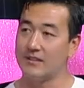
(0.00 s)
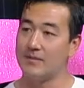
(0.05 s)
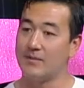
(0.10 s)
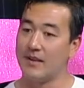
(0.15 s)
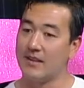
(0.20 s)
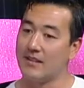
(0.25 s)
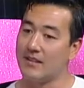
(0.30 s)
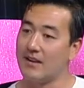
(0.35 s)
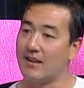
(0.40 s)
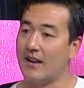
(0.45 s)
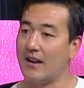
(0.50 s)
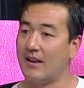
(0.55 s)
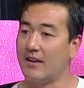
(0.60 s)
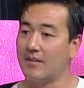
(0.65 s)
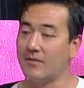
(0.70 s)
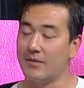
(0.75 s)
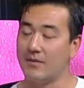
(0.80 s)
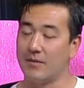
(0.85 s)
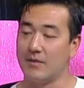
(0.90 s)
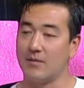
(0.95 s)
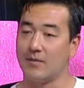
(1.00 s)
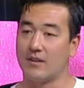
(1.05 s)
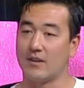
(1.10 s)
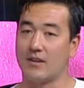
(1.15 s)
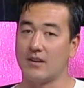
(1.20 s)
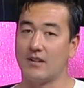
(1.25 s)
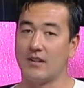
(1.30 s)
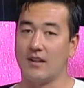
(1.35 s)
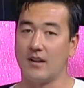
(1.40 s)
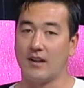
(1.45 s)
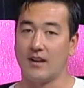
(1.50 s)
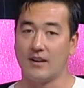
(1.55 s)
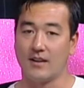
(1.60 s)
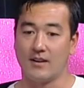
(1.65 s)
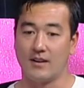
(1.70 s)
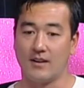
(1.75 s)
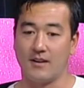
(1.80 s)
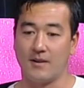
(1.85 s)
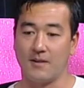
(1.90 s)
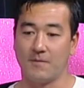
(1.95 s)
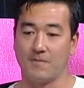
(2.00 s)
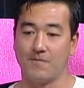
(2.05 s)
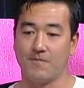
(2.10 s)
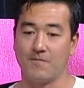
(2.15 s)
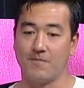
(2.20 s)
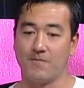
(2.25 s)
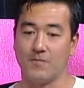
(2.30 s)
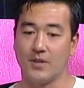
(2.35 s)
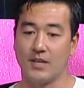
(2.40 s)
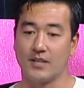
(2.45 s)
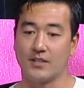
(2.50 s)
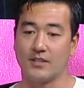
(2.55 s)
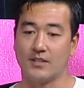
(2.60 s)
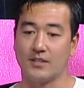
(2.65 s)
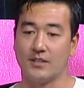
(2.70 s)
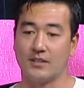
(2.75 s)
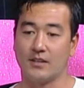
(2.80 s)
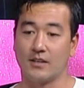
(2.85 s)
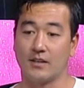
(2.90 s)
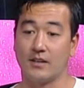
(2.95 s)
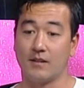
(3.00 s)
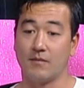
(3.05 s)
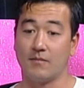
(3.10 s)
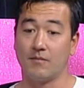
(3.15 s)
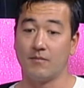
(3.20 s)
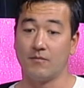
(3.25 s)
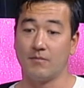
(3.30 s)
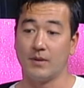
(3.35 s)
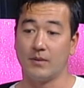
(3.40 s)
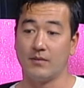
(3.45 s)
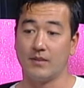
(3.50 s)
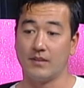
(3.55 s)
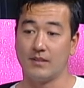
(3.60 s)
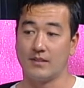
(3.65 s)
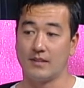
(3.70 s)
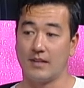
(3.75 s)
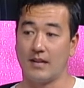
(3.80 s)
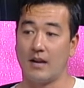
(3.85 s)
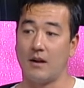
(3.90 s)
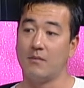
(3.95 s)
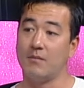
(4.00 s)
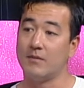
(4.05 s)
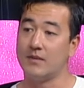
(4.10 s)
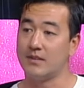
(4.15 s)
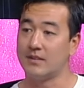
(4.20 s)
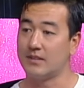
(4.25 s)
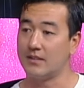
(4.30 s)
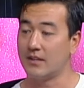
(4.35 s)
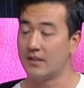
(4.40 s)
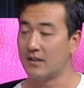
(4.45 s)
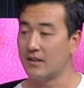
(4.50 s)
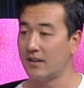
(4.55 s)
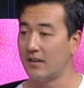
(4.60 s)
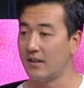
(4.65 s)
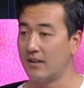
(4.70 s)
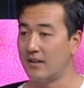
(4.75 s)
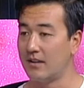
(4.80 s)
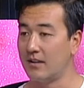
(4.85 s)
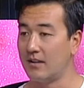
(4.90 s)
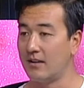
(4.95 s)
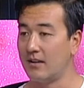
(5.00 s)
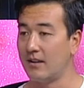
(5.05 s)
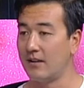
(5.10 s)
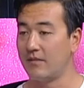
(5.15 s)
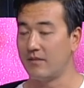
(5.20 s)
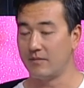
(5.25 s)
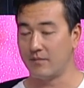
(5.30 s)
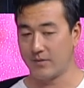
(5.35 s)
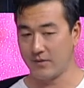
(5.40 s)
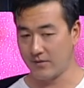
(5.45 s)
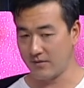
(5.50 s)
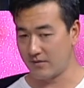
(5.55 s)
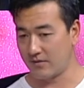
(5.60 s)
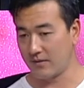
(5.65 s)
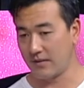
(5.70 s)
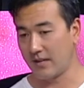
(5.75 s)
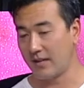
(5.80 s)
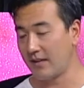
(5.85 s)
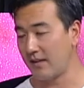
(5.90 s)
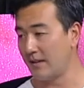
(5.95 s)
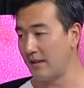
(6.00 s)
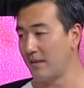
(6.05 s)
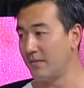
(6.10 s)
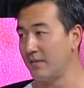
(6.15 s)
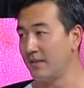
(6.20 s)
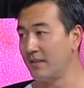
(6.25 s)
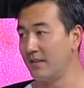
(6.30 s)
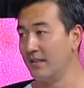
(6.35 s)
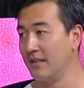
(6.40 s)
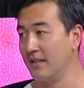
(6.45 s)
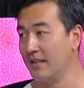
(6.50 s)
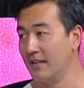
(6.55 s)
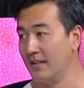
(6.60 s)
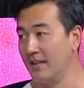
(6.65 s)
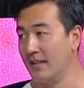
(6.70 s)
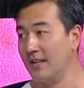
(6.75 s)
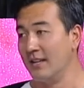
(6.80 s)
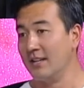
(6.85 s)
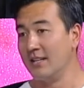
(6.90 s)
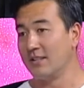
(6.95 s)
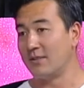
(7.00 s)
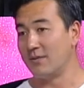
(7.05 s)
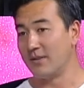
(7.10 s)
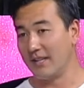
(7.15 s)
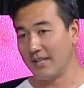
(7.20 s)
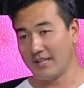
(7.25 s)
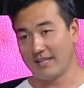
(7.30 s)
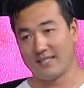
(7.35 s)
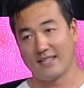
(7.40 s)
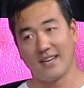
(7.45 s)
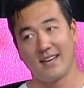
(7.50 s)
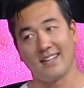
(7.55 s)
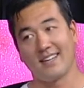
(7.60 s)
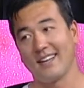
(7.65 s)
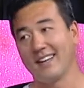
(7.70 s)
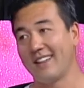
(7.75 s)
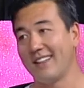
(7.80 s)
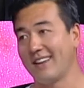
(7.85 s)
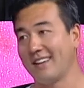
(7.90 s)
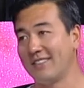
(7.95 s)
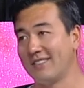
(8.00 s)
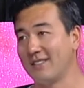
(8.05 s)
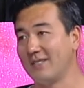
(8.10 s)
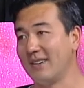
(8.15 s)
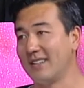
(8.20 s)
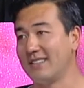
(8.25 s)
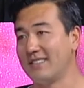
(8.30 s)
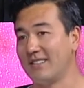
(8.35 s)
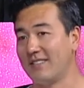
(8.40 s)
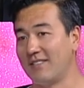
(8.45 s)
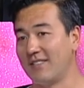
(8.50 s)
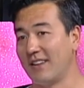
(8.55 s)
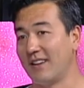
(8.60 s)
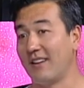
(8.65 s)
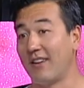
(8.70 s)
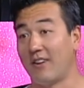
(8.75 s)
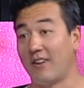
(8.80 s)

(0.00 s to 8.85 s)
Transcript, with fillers: Samantha Nider. We've been working a lot. We actually are going to be releasing an album this year and have a producer lined up. And it's really exciting. Yeah, a lot of duet stuff, a lot of